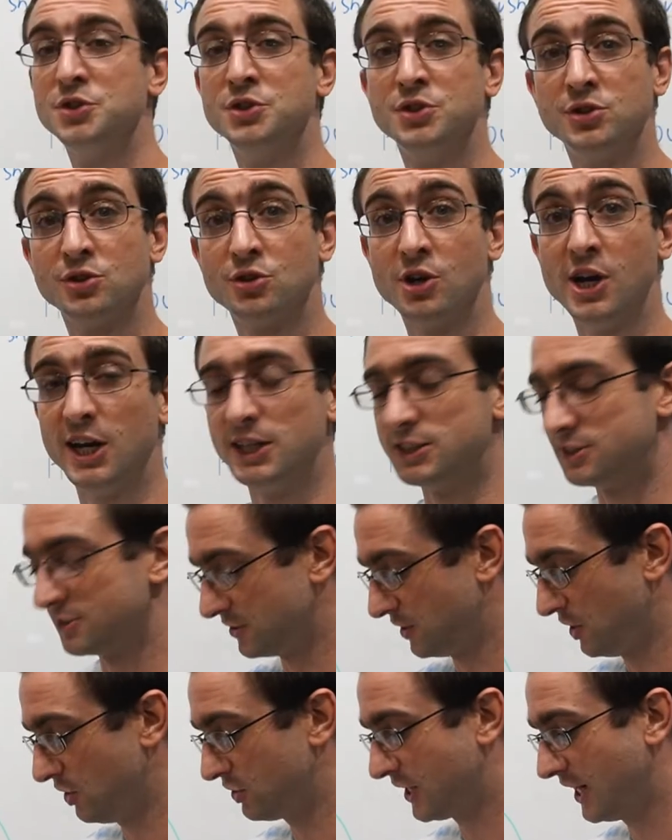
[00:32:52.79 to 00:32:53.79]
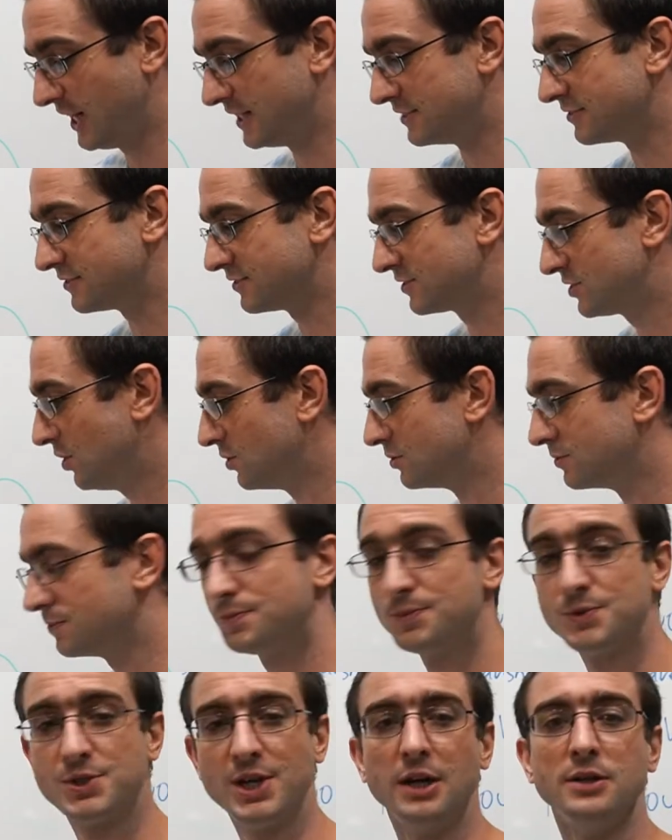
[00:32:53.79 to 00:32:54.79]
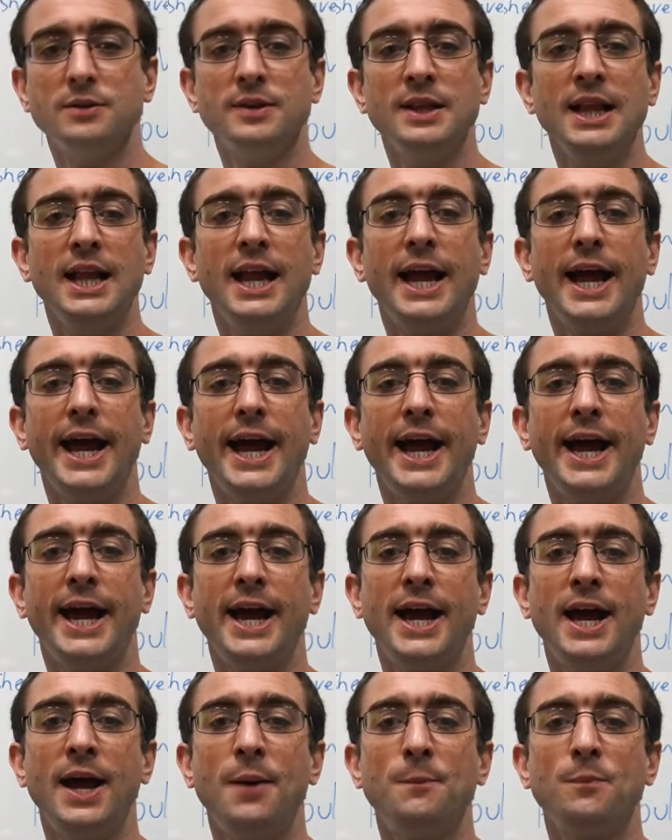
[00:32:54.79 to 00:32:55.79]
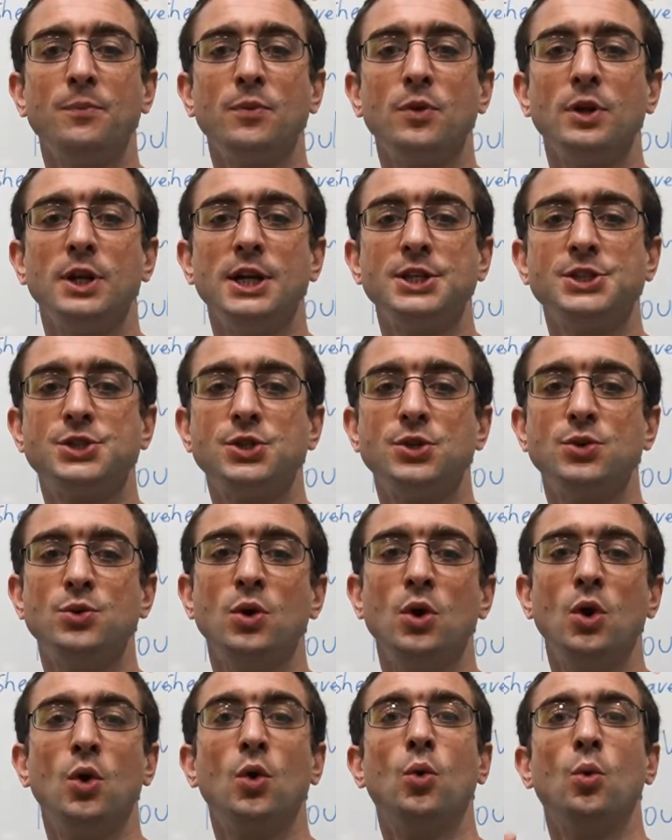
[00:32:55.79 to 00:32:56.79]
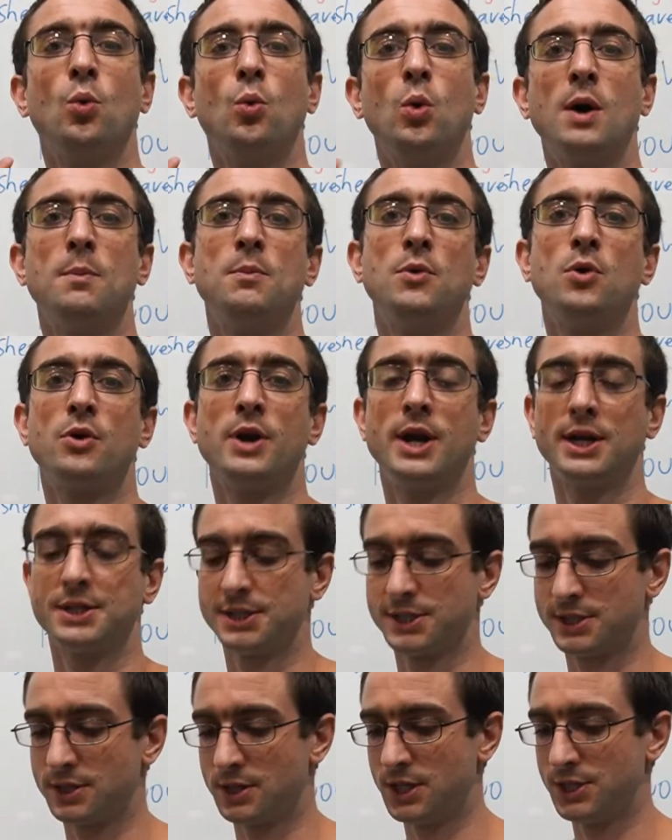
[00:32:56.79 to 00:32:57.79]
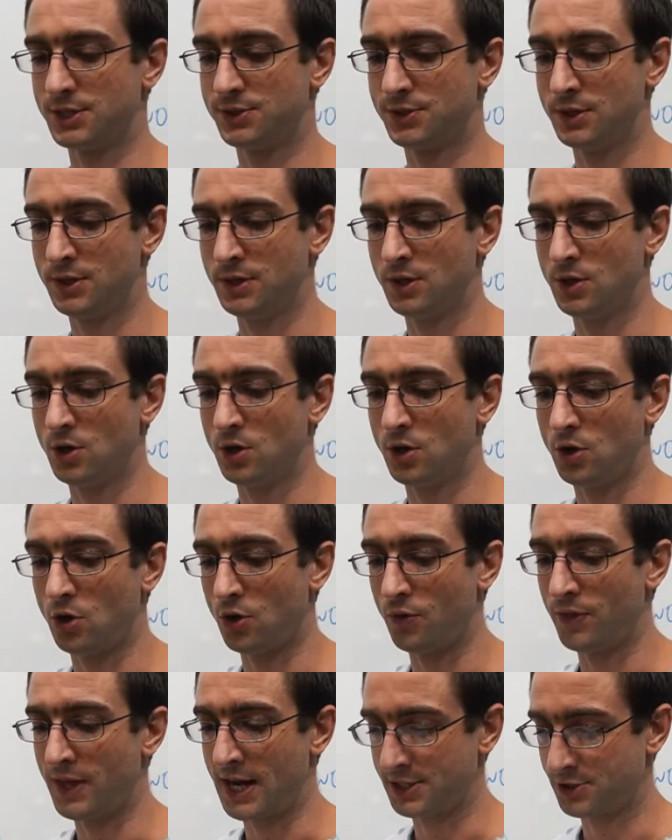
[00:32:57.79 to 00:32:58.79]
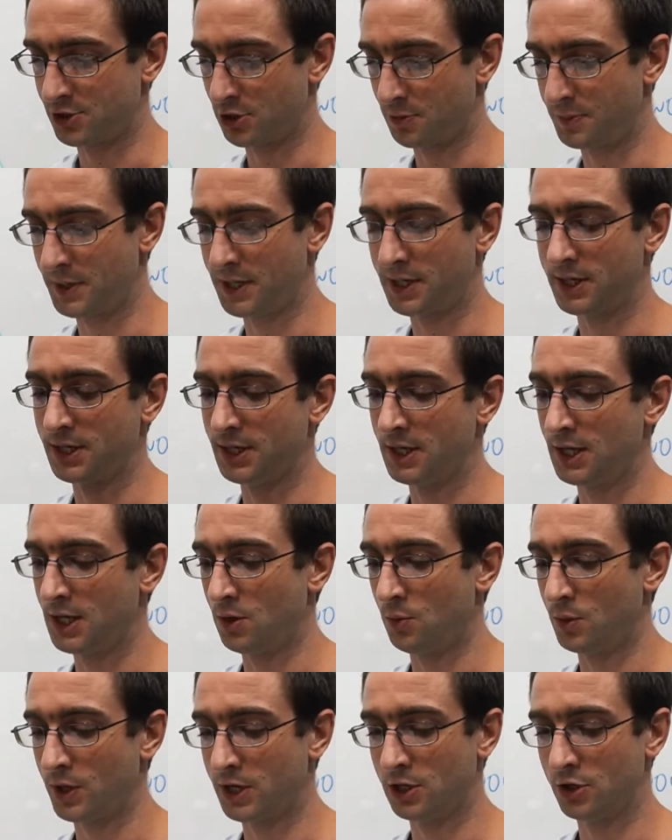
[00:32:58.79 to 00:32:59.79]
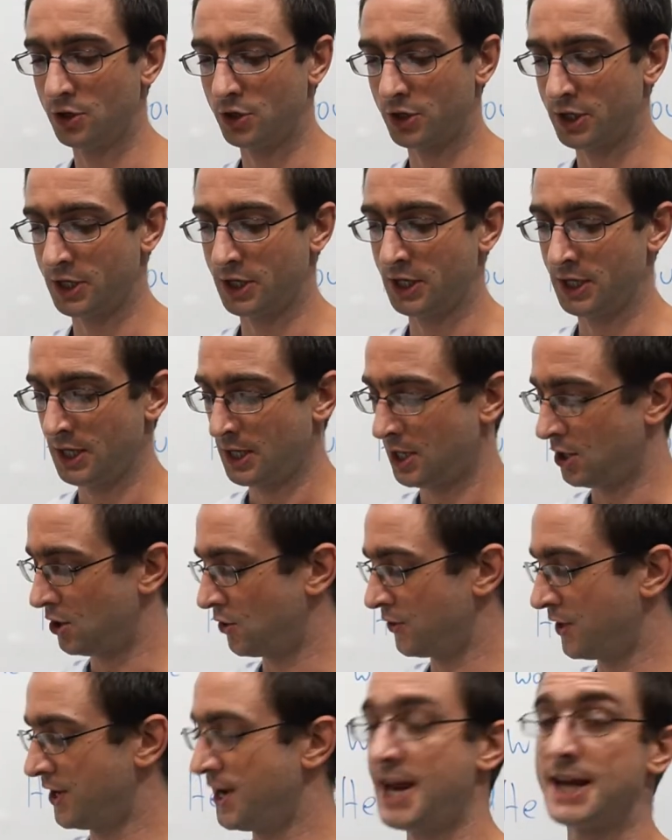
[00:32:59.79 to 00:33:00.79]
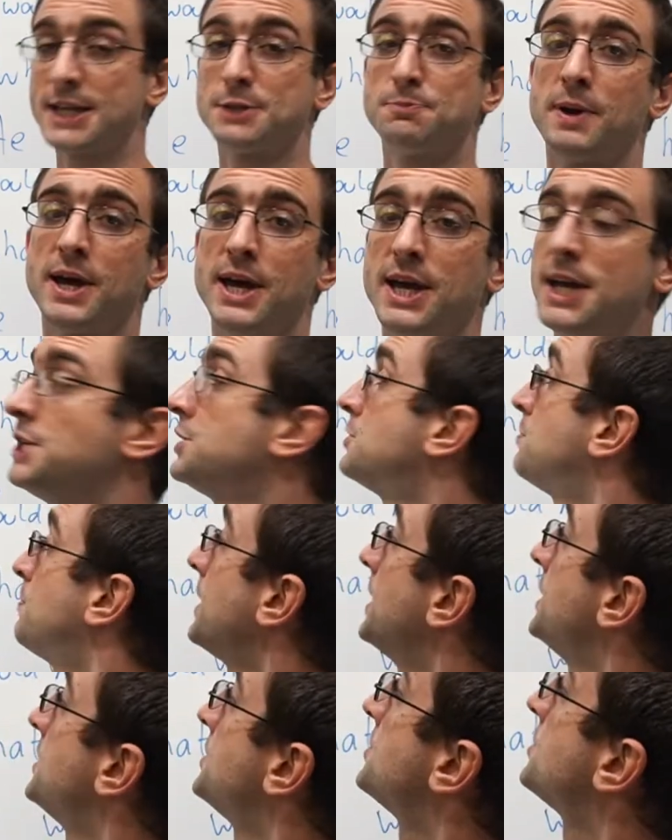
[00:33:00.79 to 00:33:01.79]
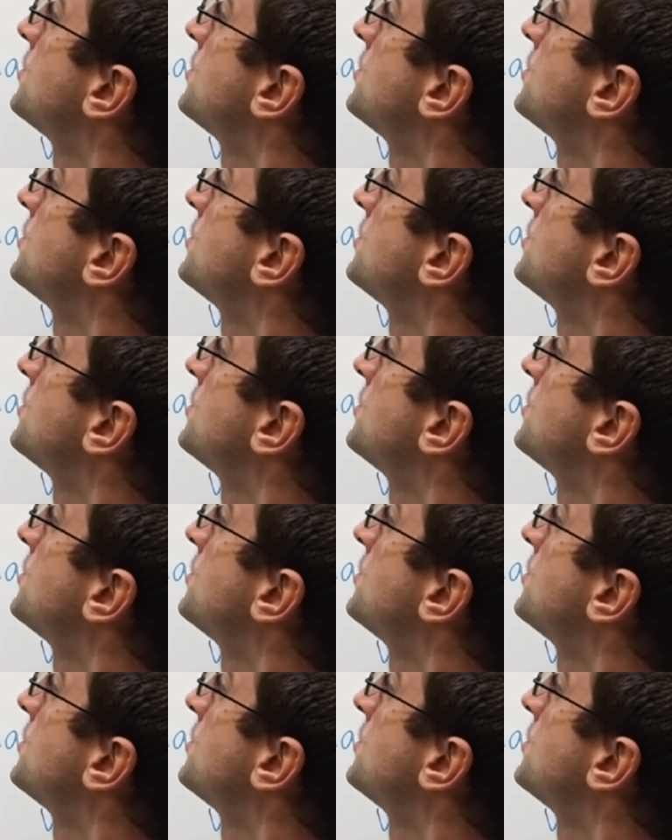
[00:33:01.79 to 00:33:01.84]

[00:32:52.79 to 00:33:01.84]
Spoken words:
Great, okay, cool. So, let's do one more exercise on that topic. We're going to look on the next page, page